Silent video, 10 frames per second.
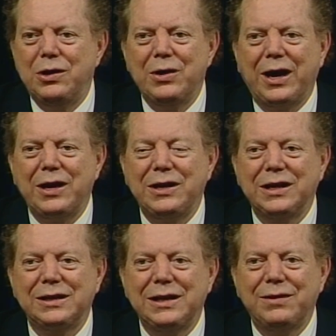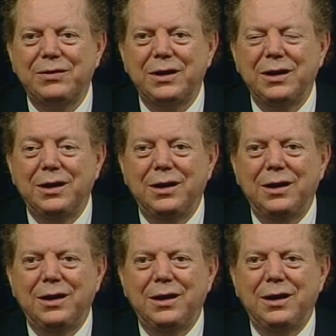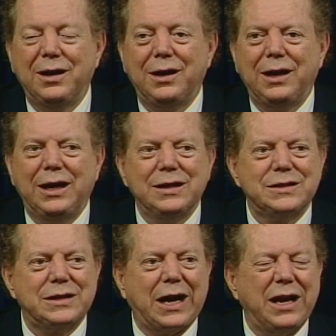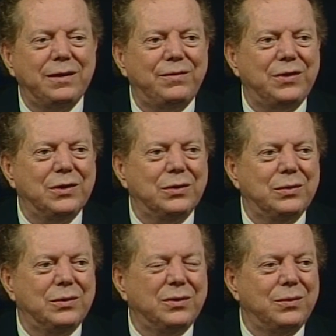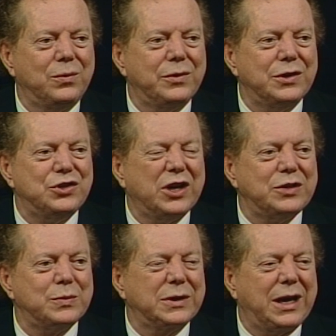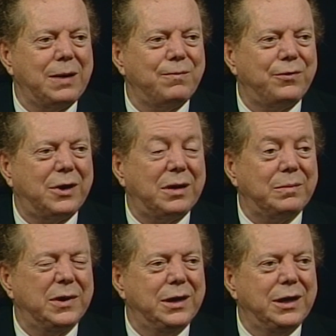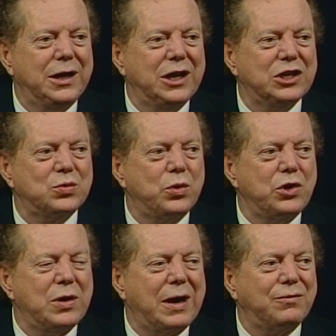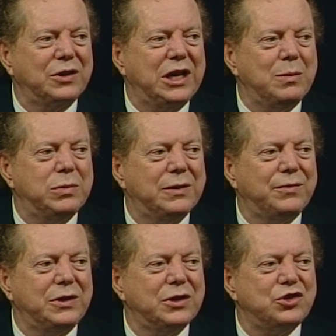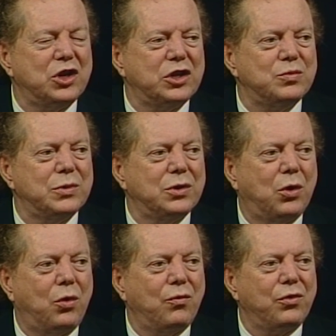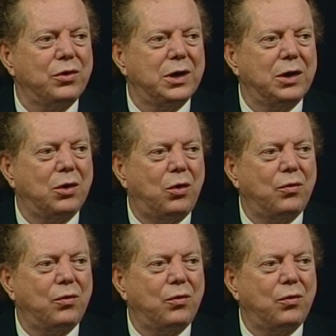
And you know how you get to live it? Inside of you, where the judgment came from, is where you have to keep living the judgment over and